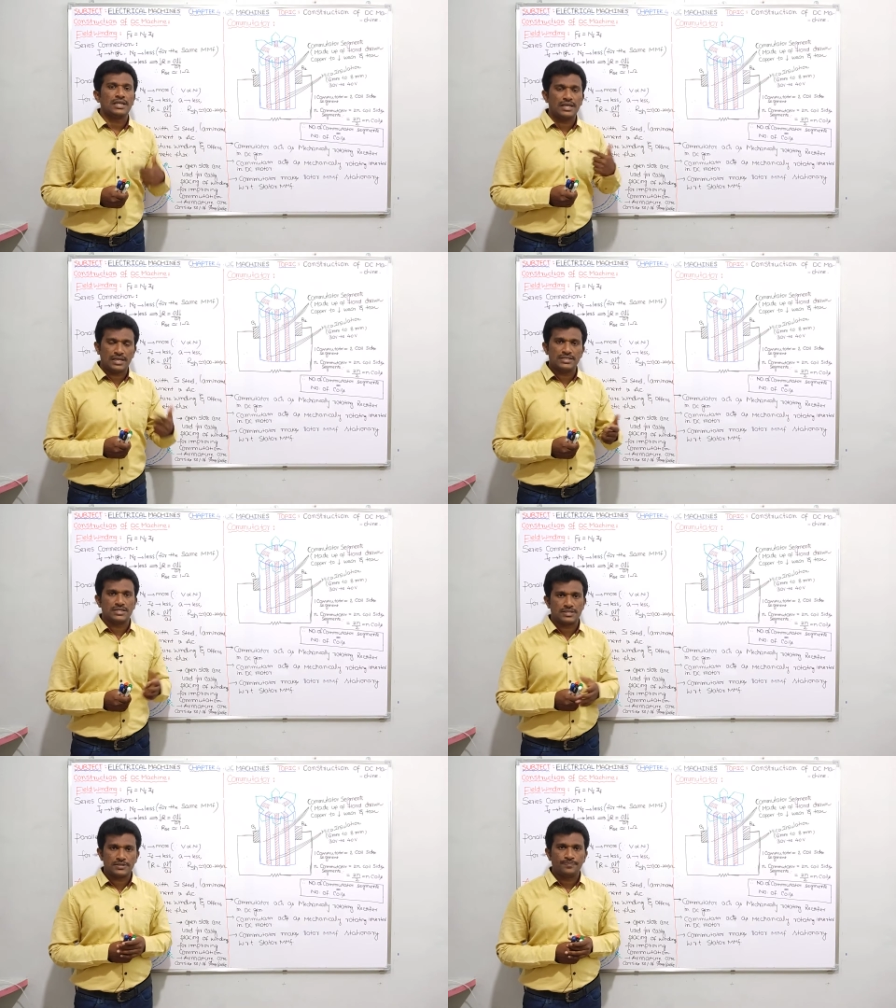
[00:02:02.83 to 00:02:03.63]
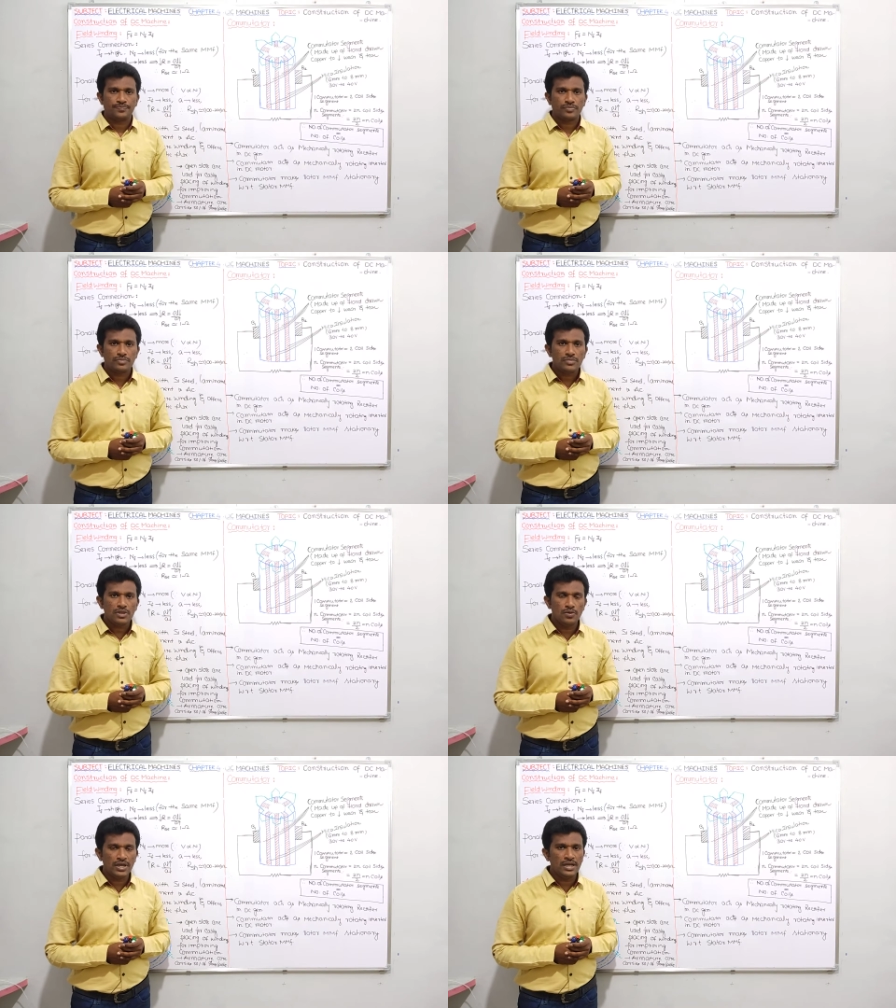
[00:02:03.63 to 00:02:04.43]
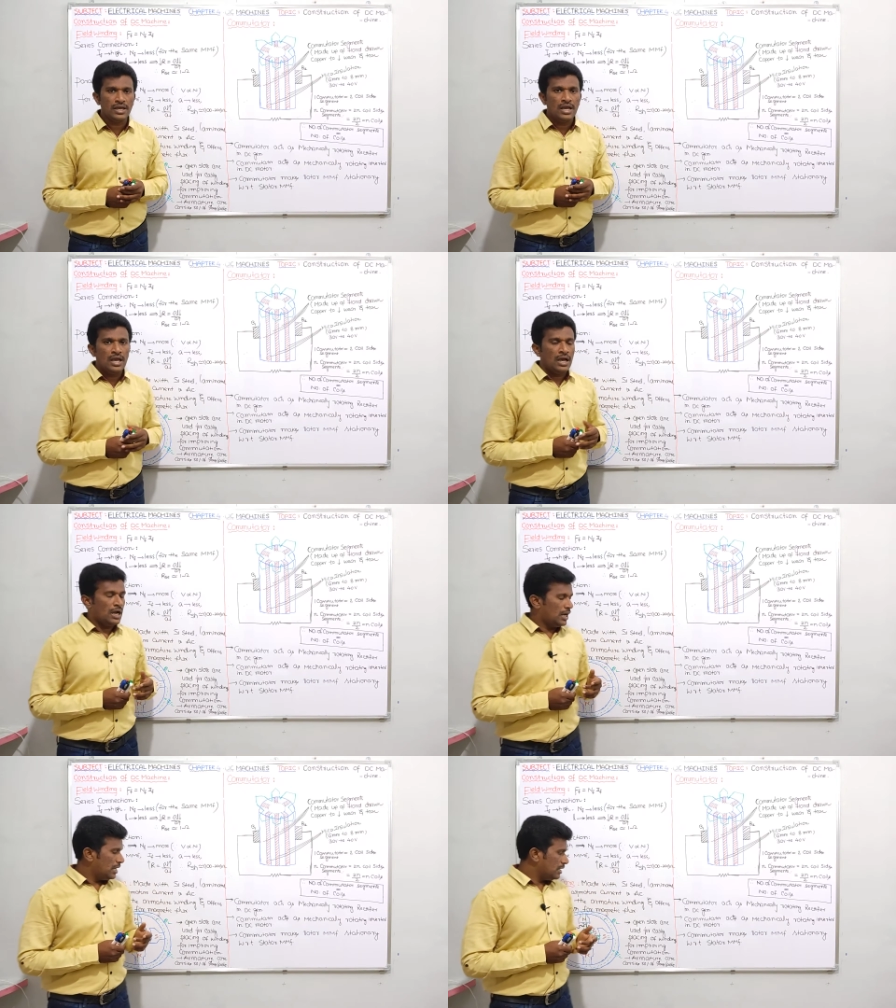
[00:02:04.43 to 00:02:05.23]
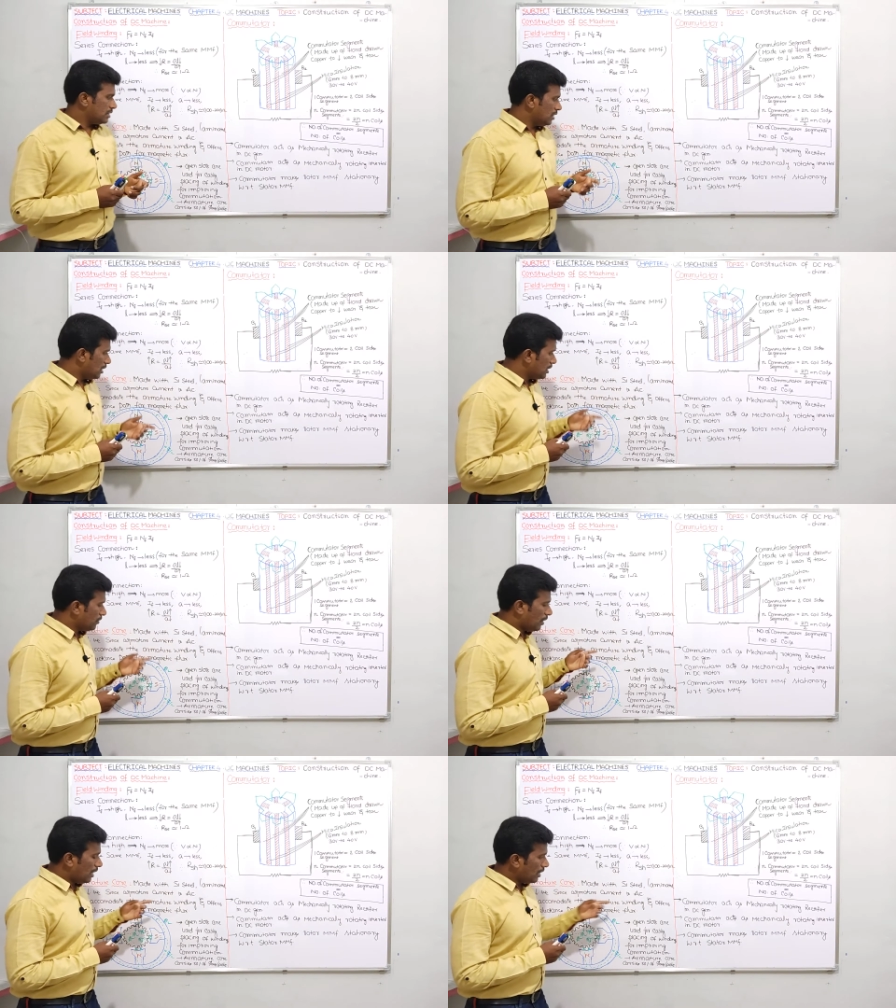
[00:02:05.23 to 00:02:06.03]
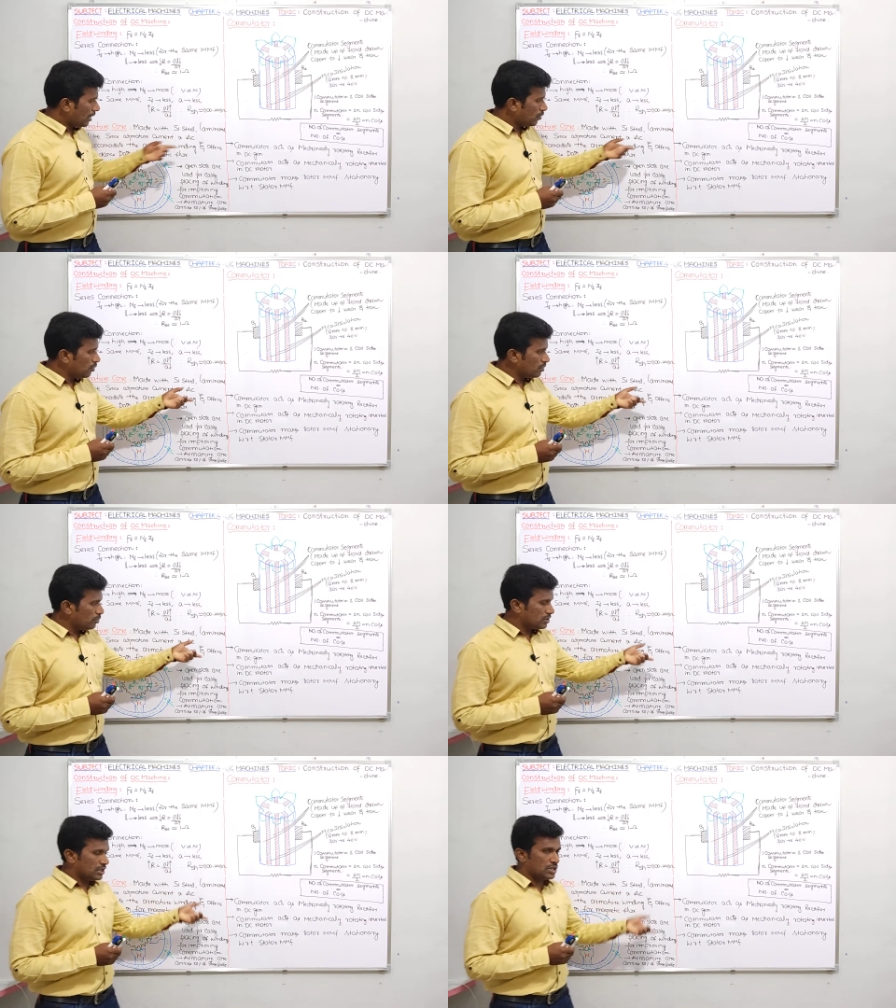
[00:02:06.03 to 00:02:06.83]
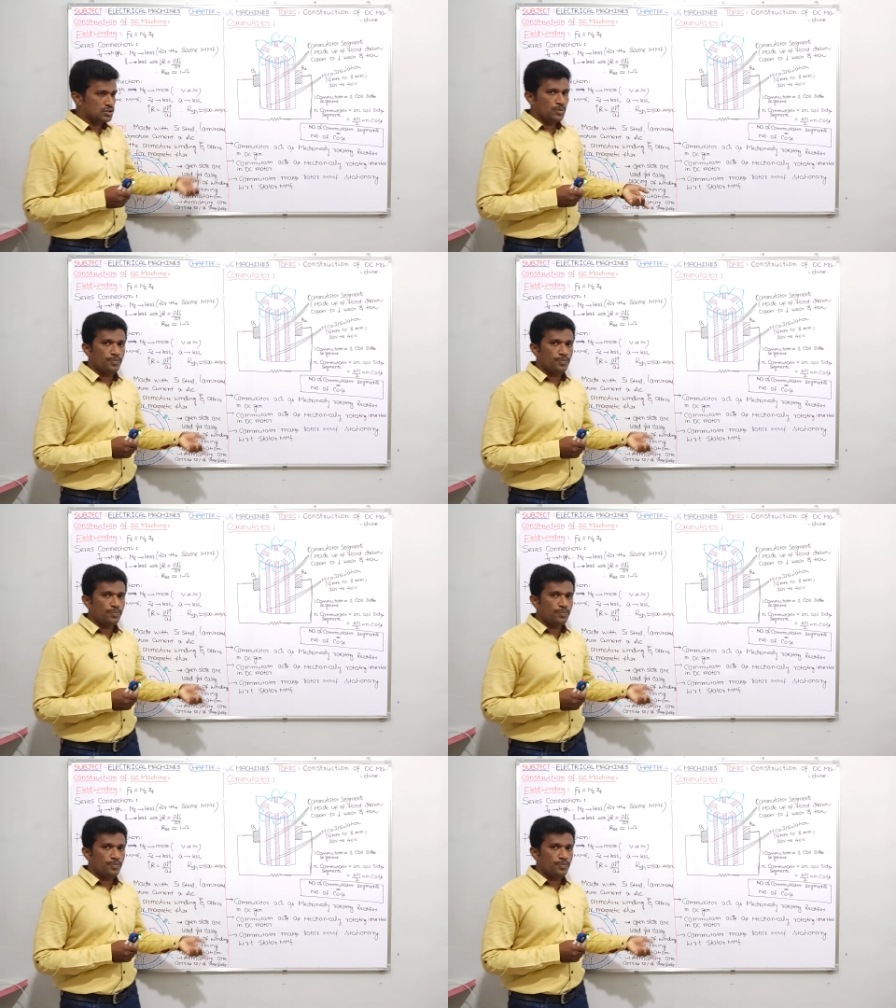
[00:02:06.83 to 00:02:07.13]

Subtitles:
increases. Okay, and I told one more thing also.